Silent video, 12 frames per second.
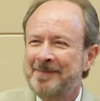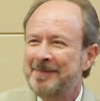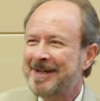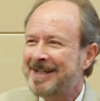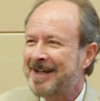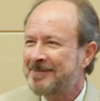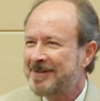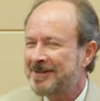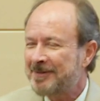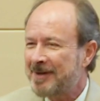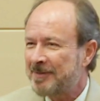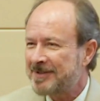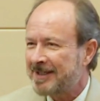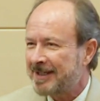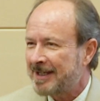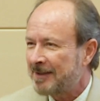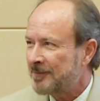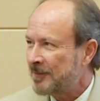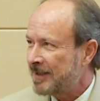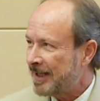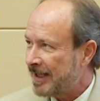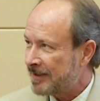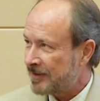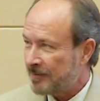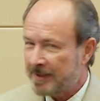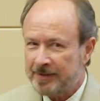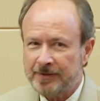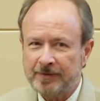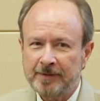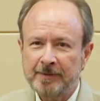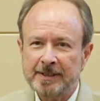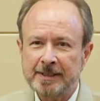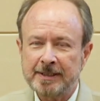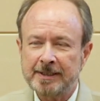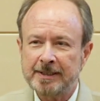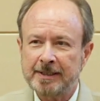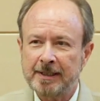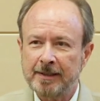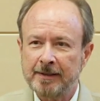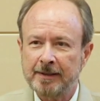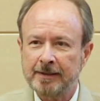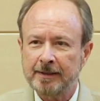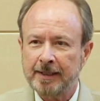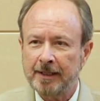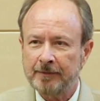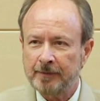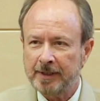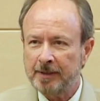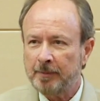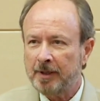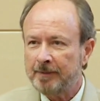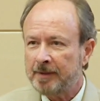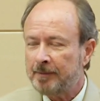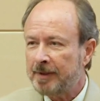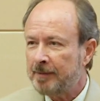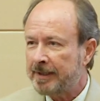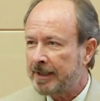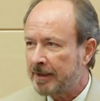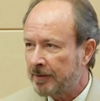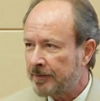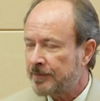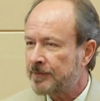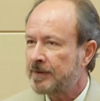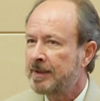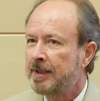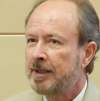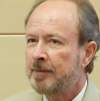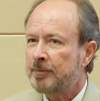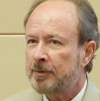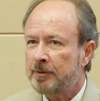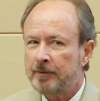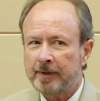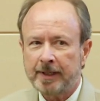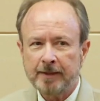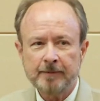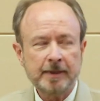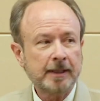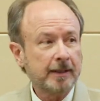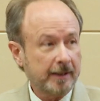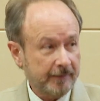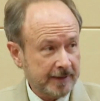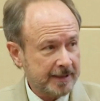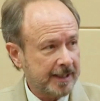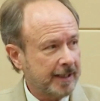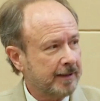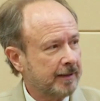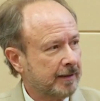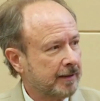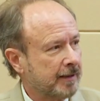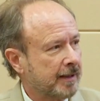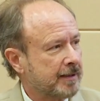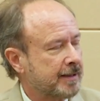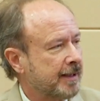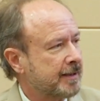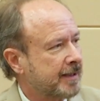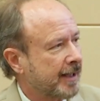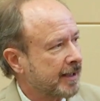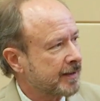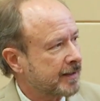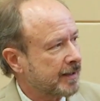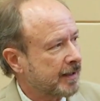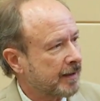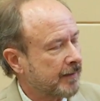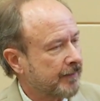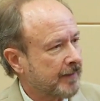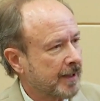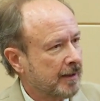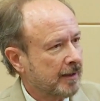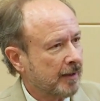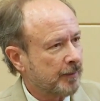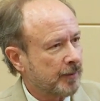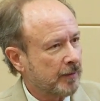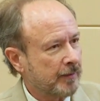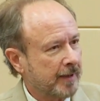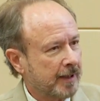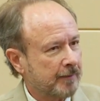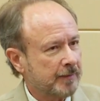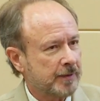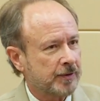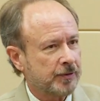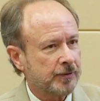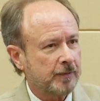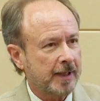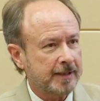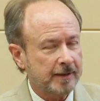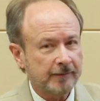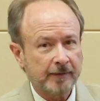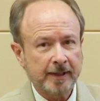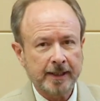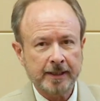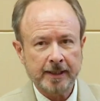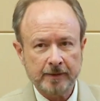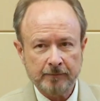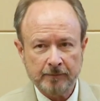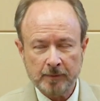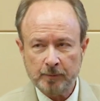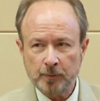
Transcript: But I'm here to represent the California Cancer Registry, which is the California Department of Public Health's program. Every state in the United States has a program to identify and